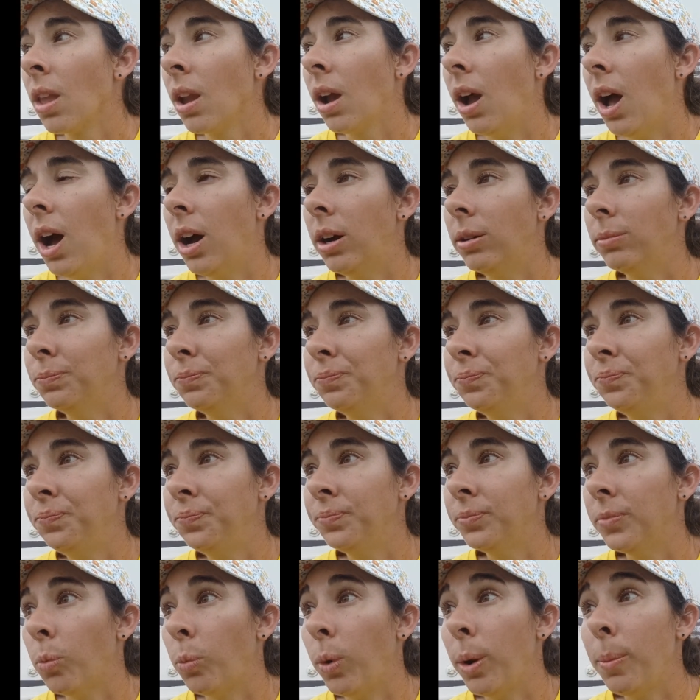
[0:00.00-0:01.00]
Um,
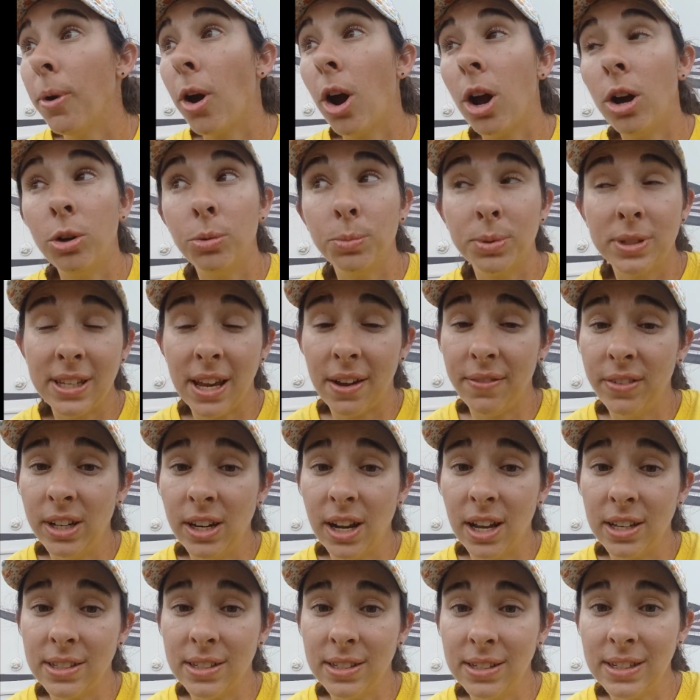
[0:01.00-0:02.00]
we brought home seven
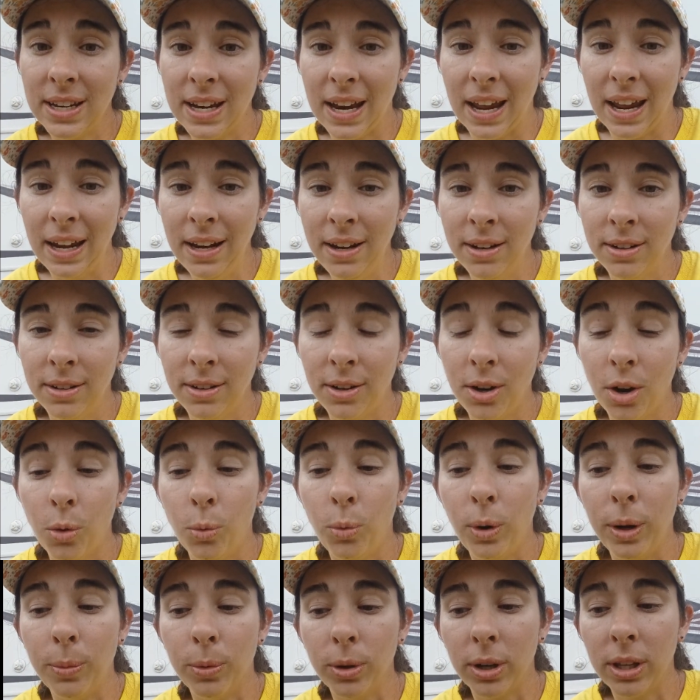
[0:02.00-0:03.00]
dozen today
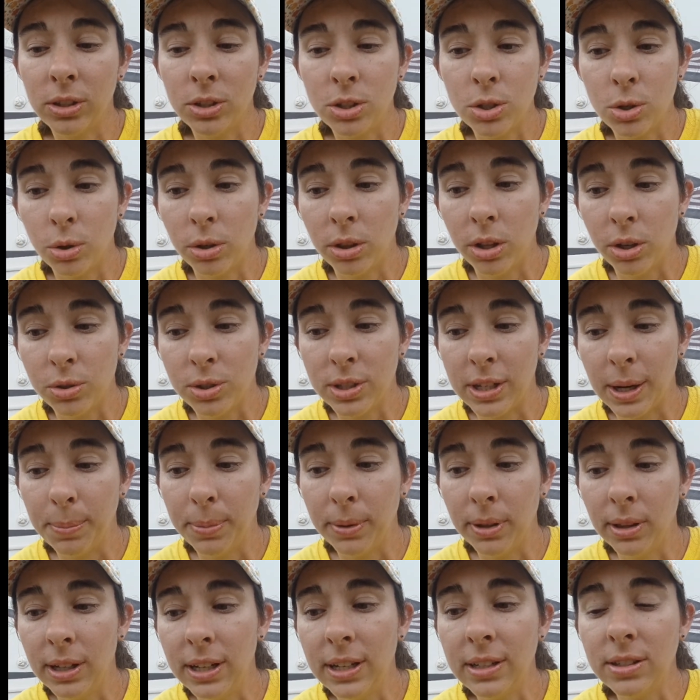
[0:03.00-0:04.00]
we will store those
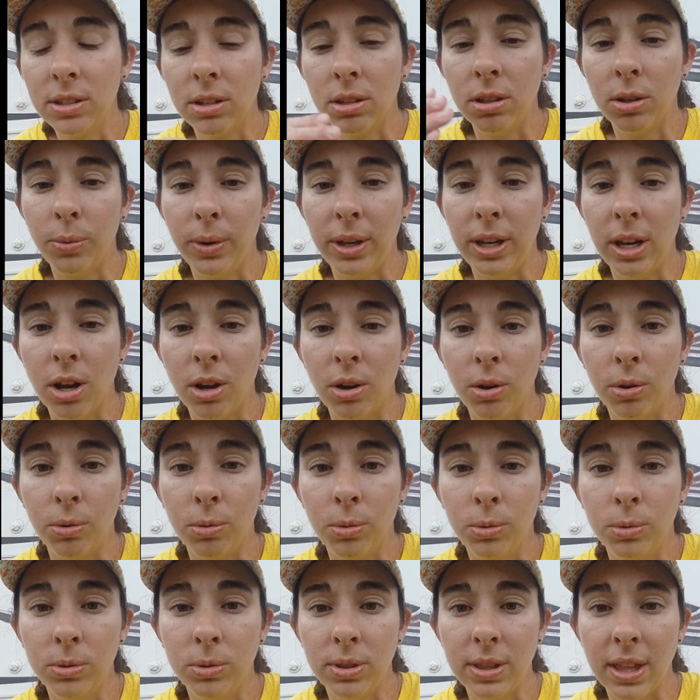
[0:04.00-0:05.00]
separately so that we
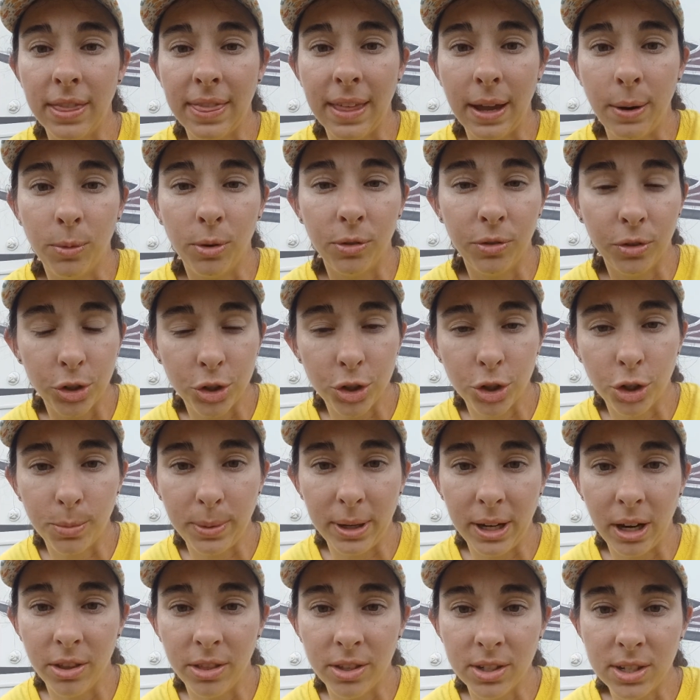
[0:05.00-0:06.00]
know that they will for sure
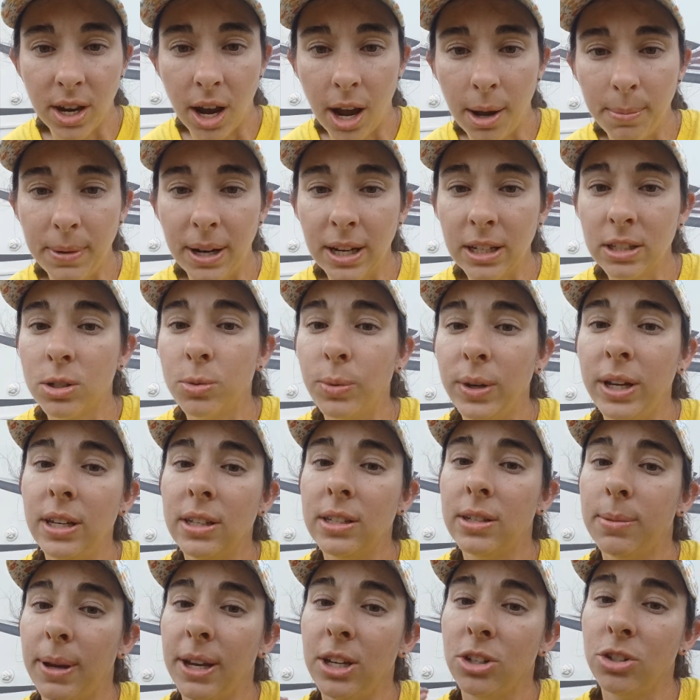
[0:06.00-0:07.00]
be on the top next week
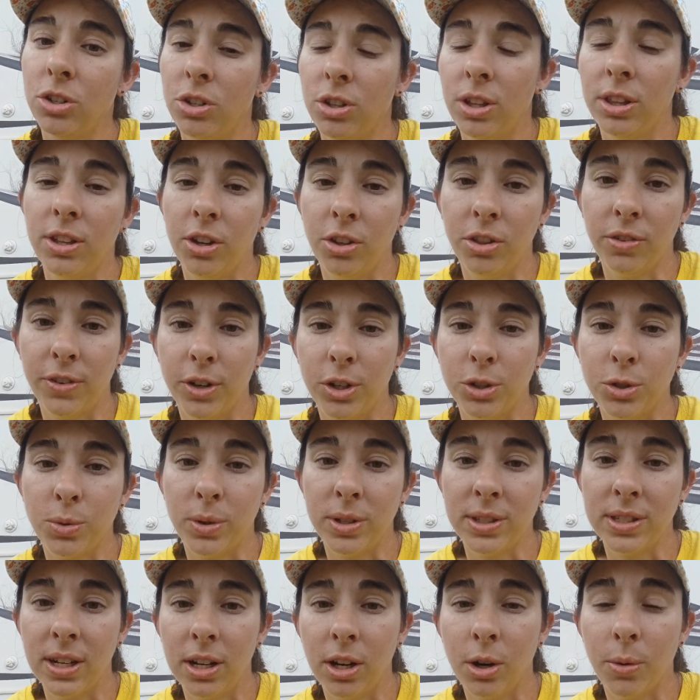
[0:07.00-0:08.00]
to make sure that they're the first
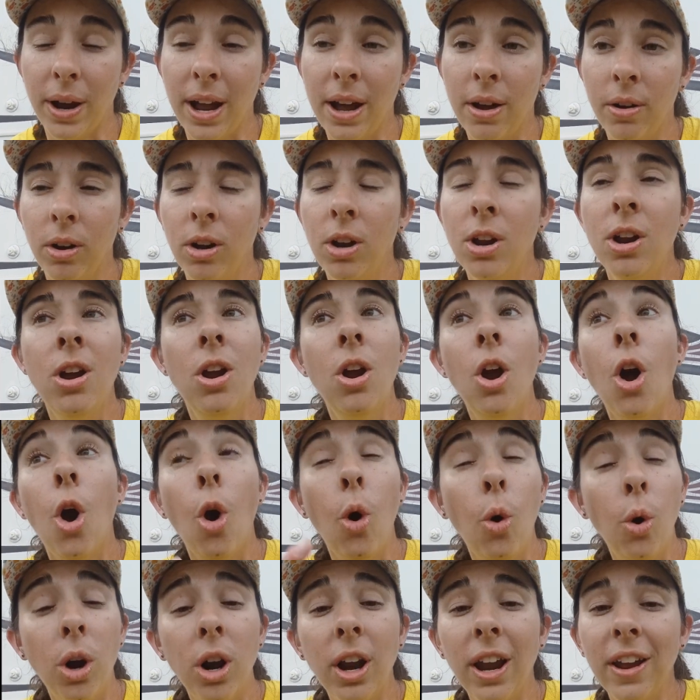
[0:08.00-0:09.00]
ones that go out.
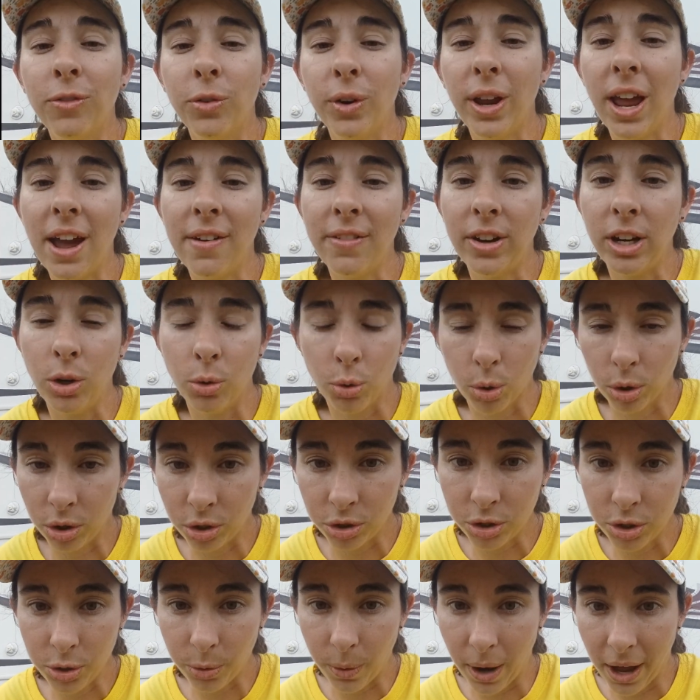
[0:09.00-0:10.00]
Or if we have any
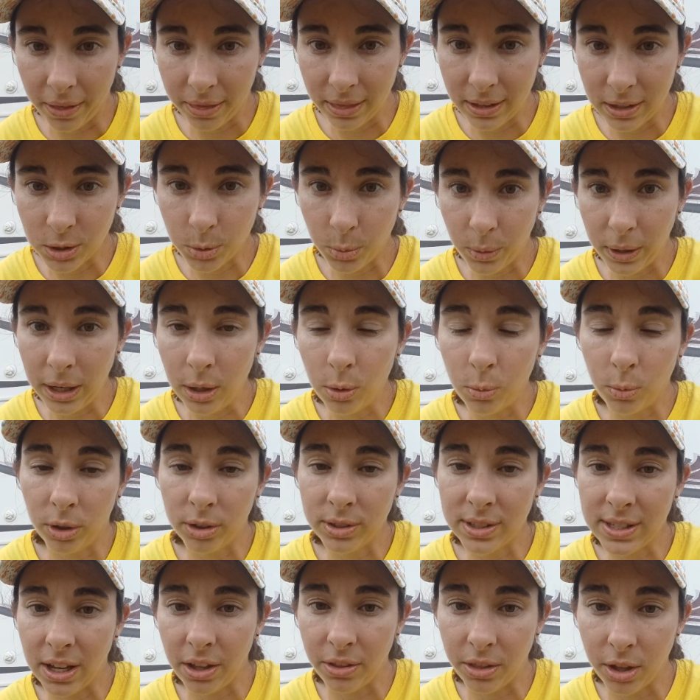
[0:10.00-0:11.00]
orders throughout this week, we'll
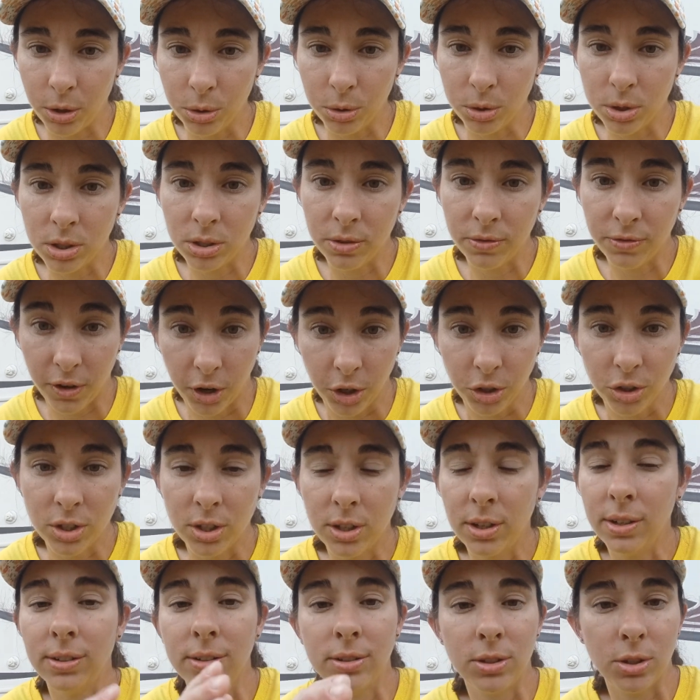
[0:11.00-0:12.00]
sell those
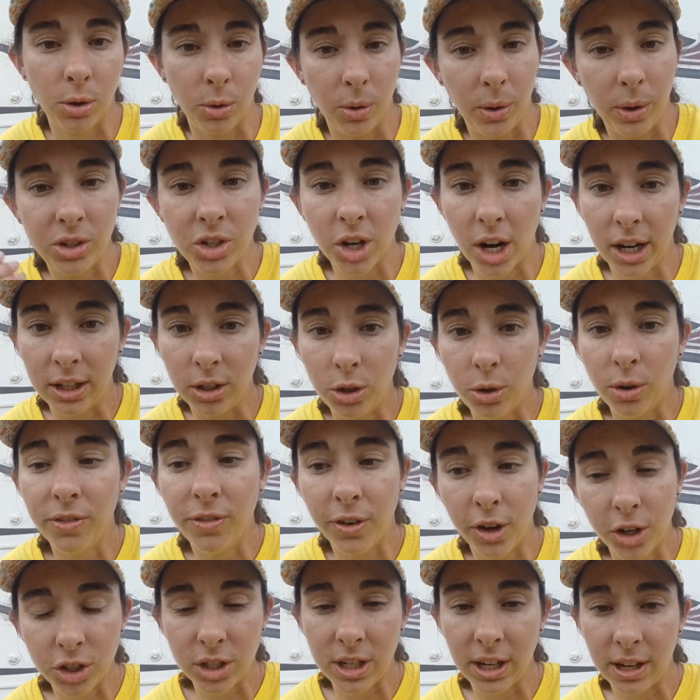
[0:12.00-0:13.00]
first. So we try to do a
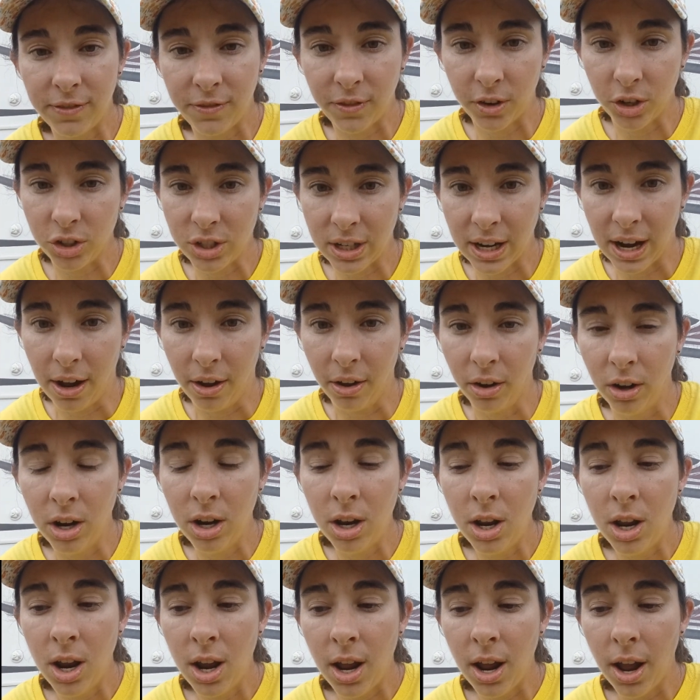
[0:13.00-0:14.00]
first in, first out
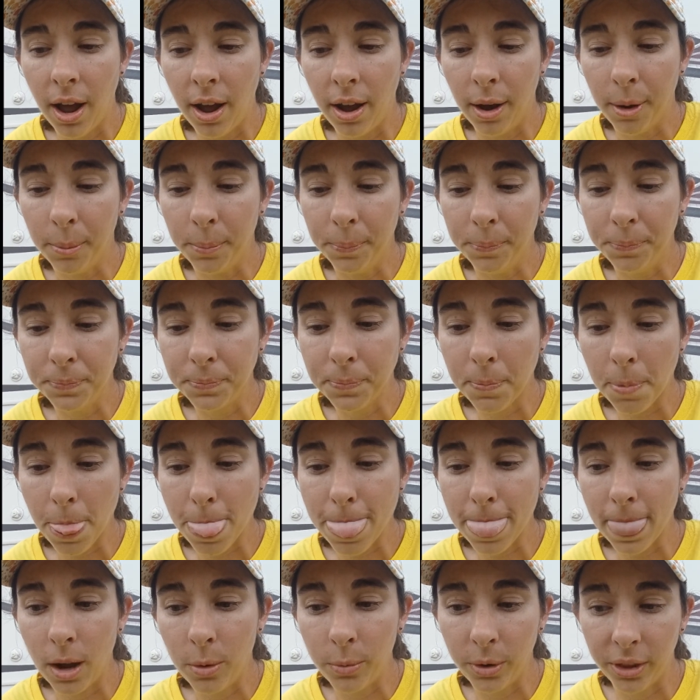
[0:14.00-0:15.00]
um,
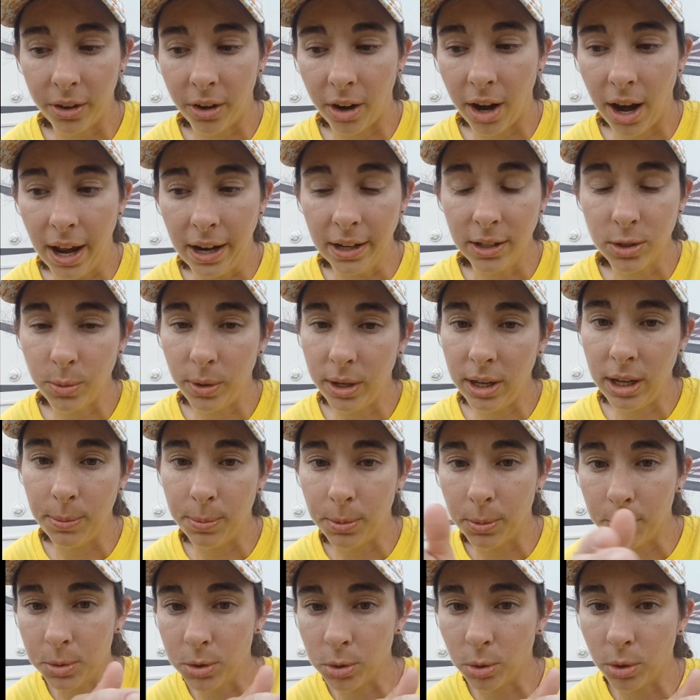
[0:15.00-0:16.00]
with our eggs. We keep
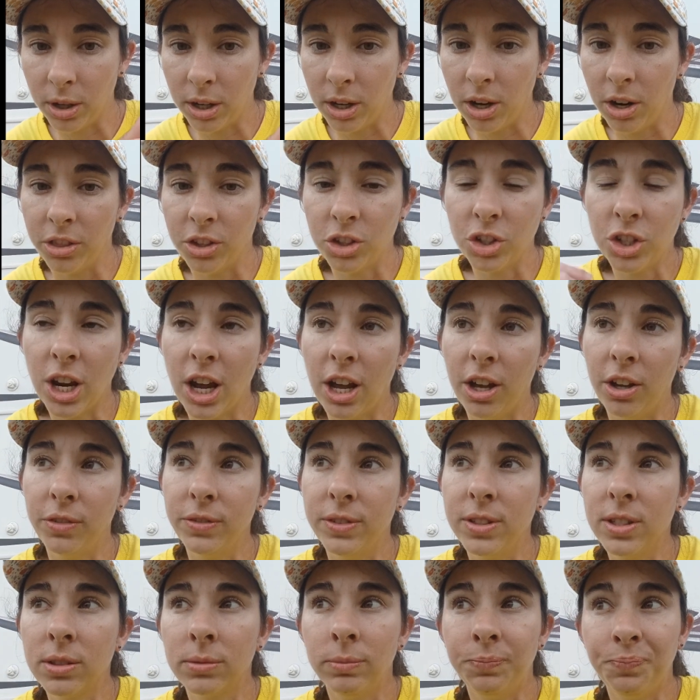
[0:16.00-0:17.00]
them sorted on the
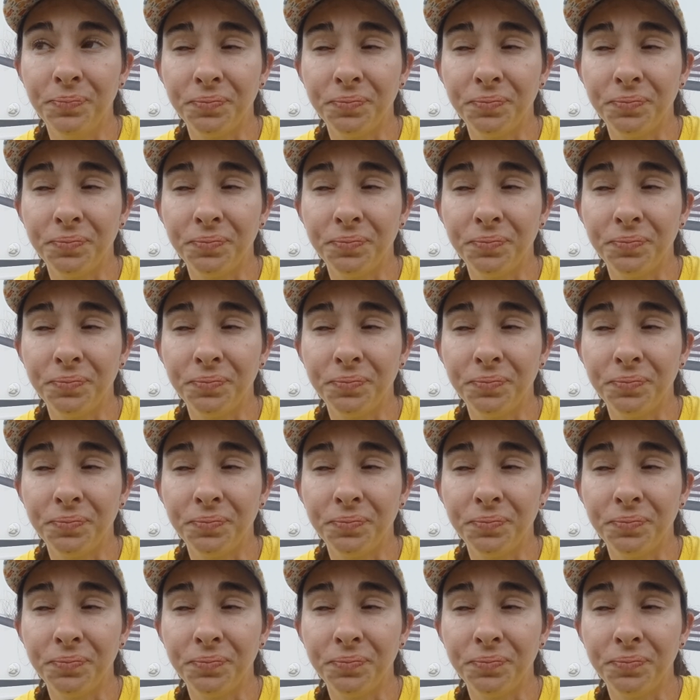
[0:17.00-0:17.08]
shelves.